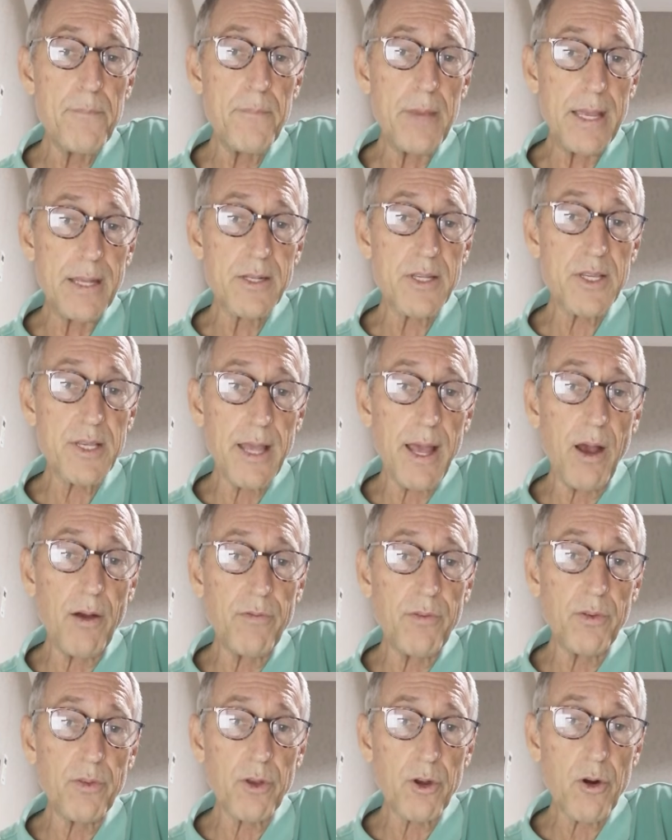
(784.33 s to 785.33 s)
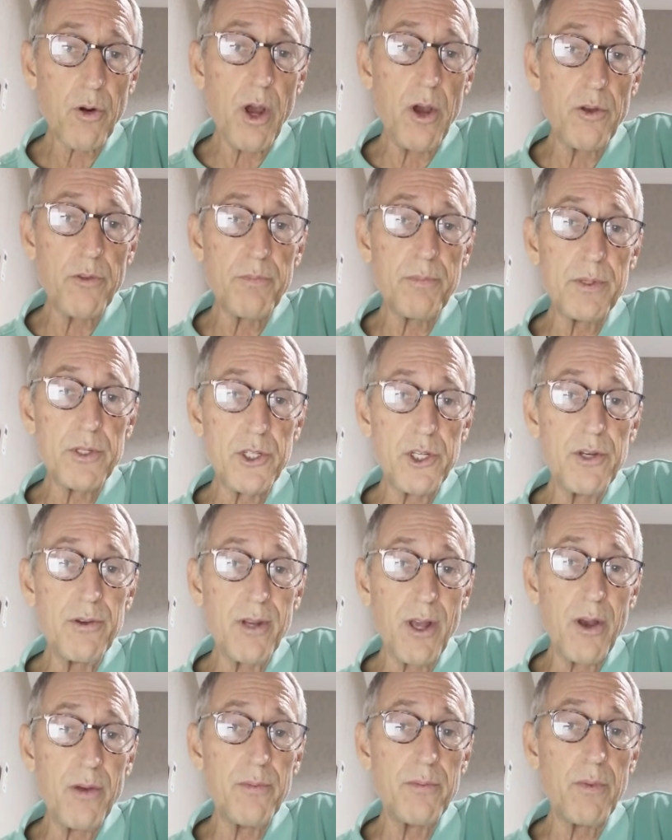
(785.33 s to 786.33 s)
itself on the growth, but you
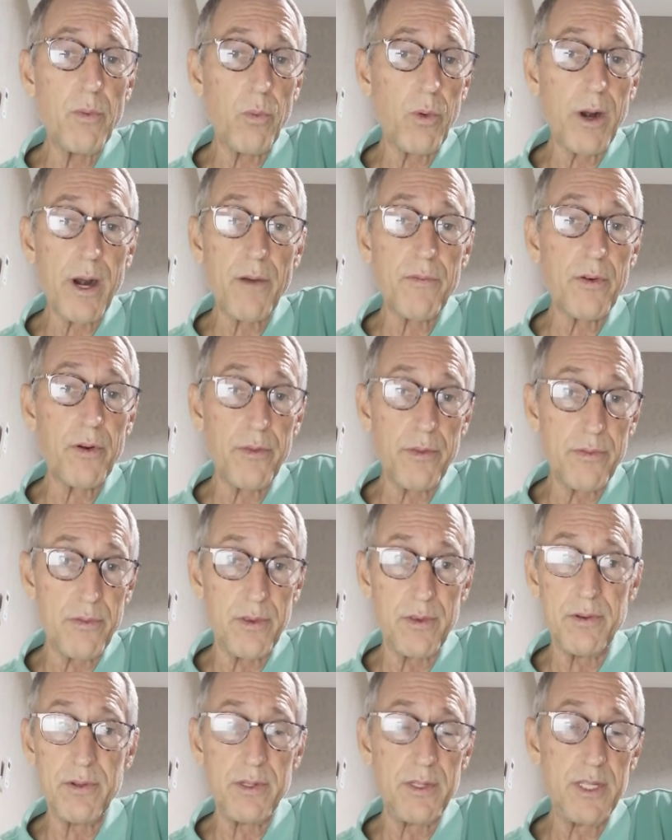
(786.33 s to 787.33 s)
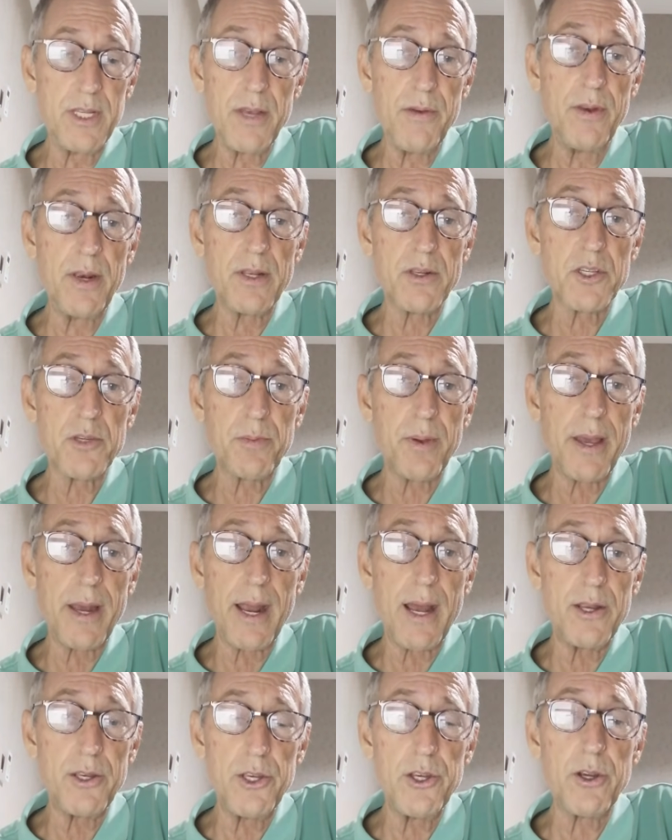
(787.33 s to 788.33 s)
know whatever dividends paid
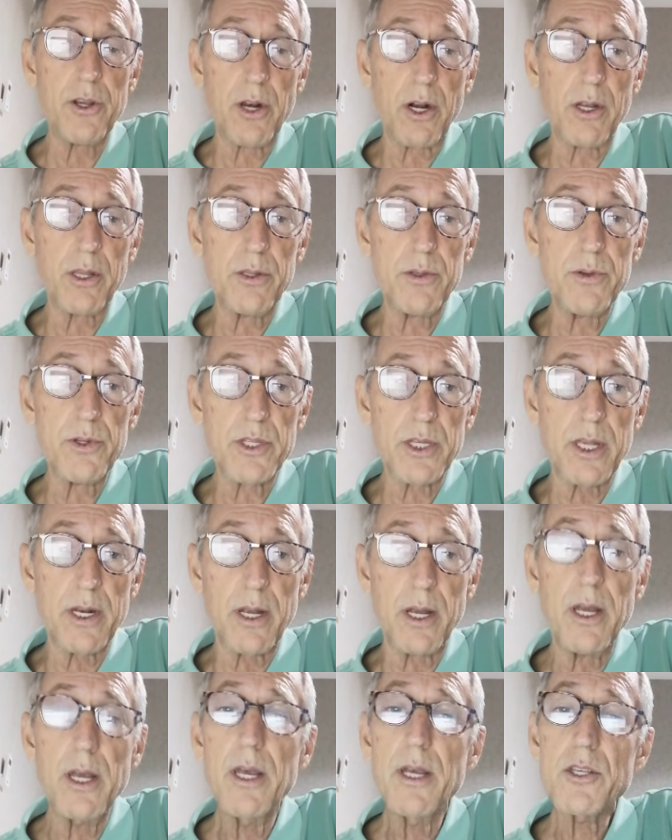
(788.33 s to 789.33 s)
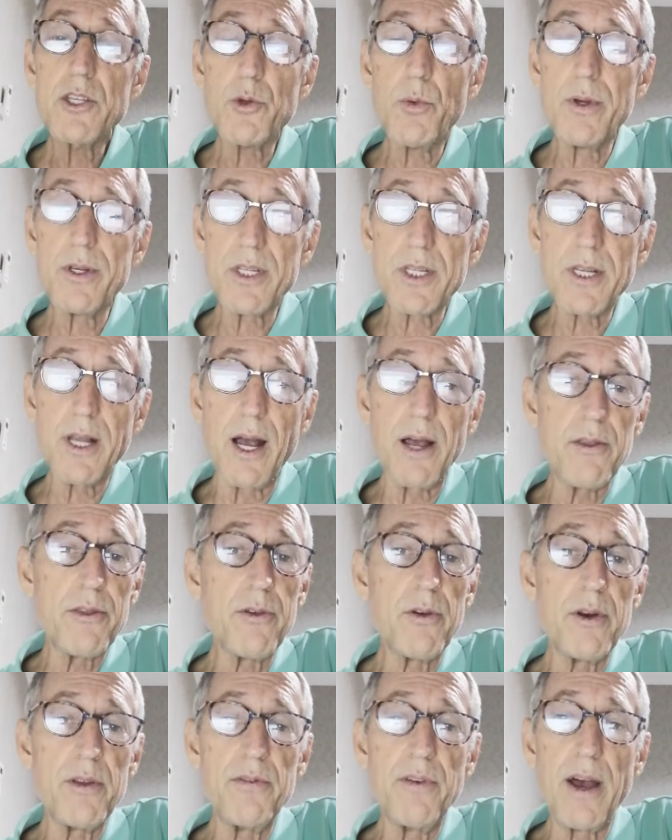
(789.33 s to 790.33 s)
out, you're going to lose in a Swiss stock
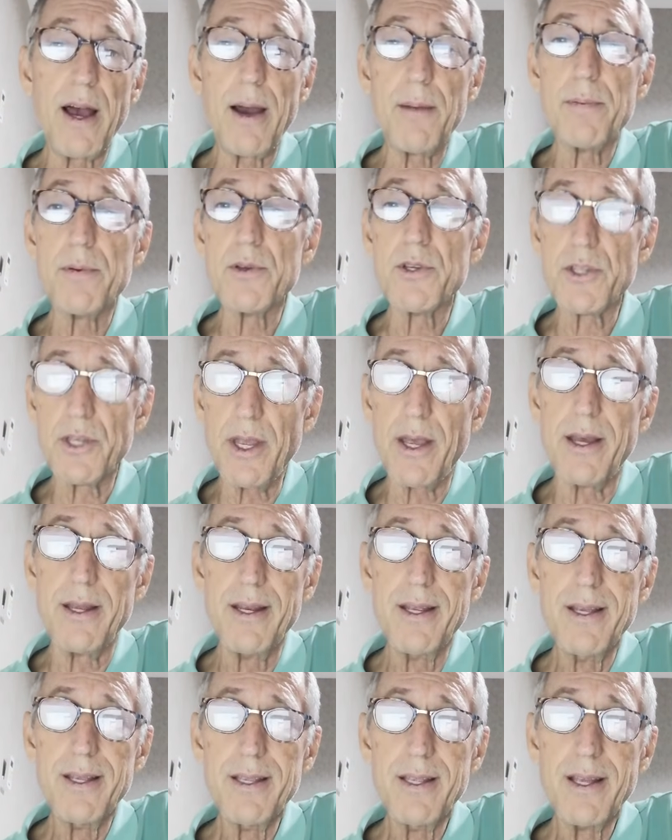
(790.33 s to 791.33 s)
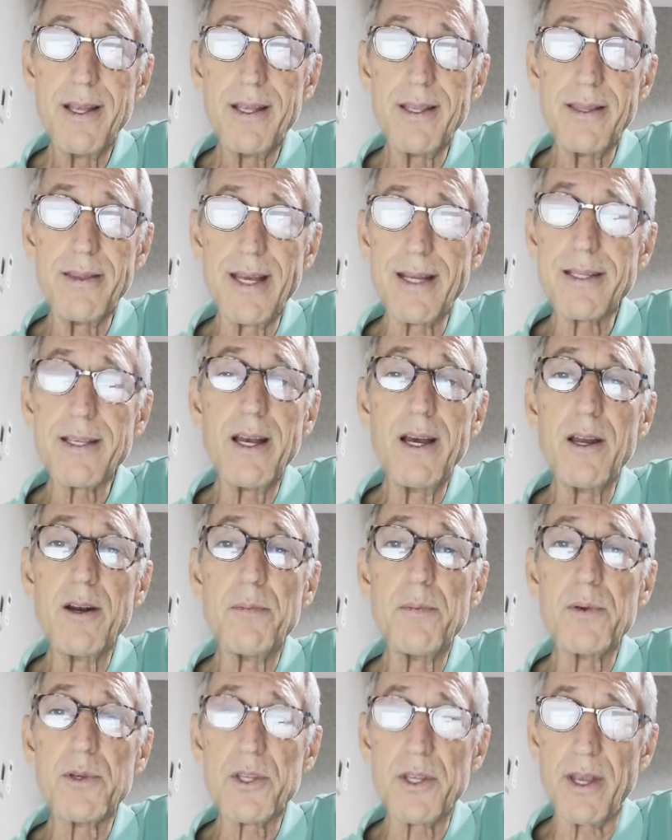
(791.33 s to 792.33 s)
35%. That's
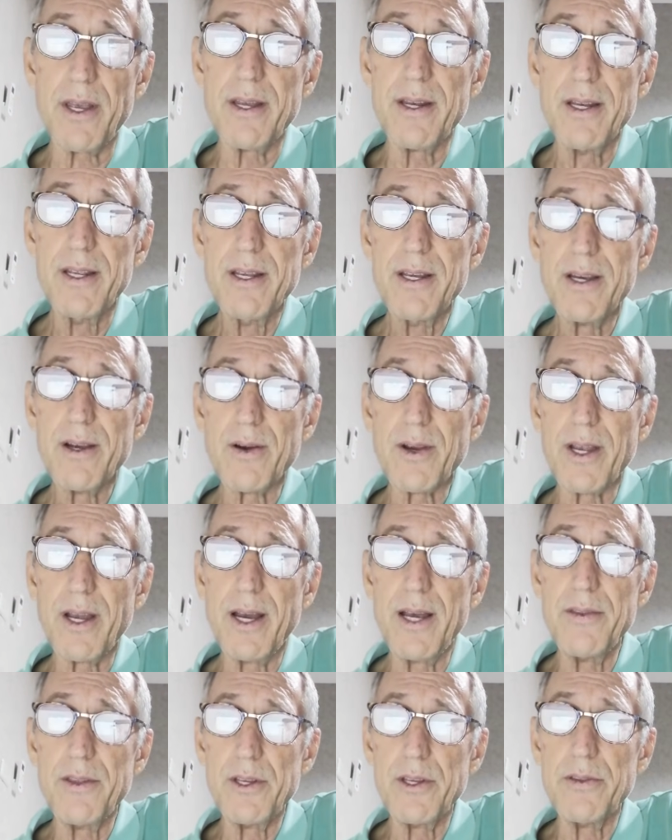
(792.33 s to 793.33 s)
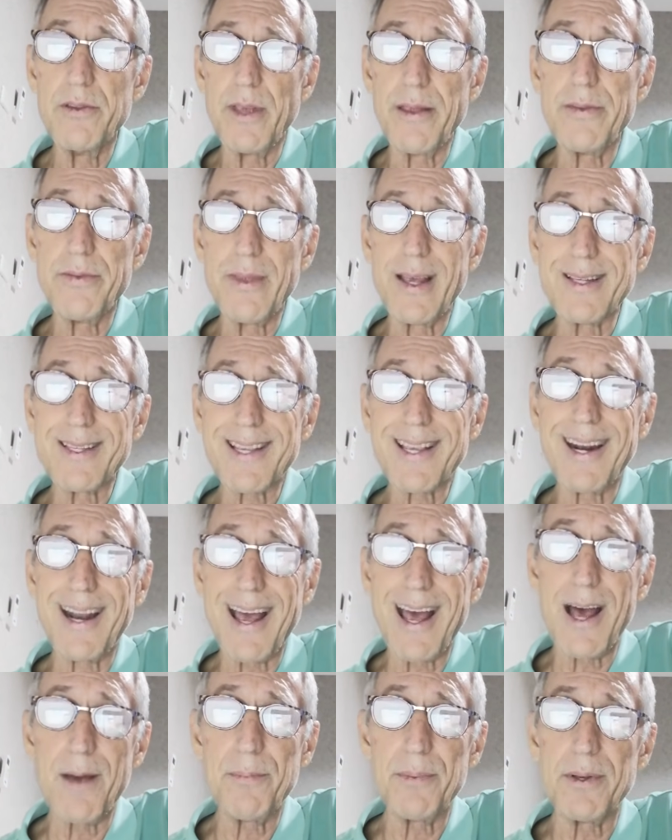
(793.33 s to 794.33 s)
100%. Okay, that's going to
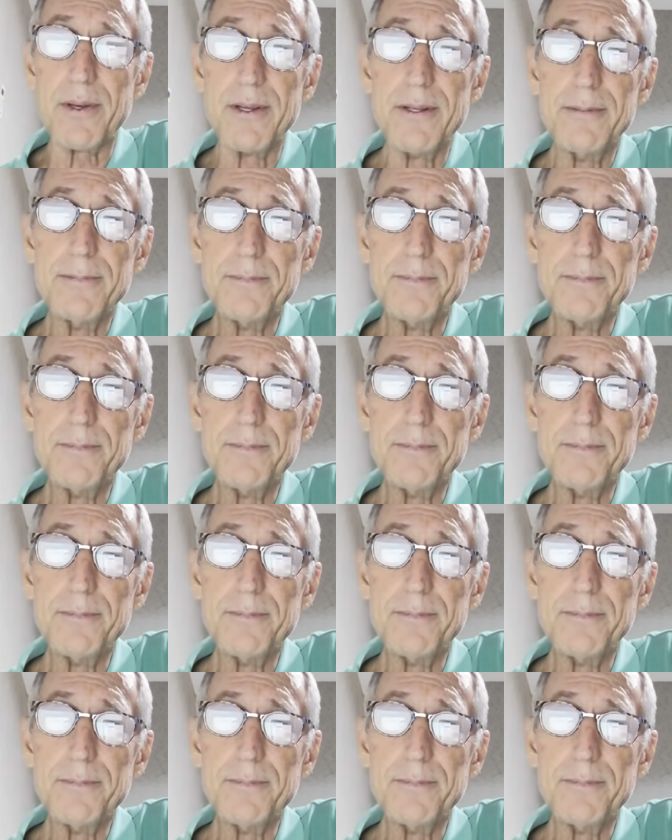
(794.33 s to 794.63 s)
happen.